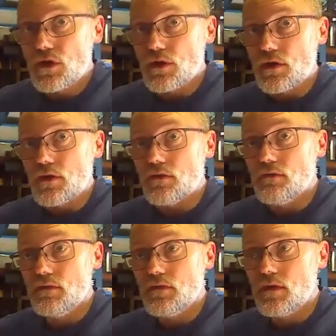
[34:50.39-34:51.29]
you,
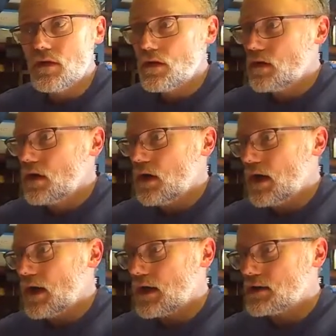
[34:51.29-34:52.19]

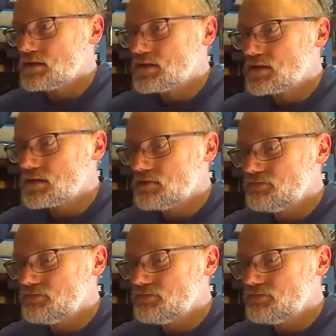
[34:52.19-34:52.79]
and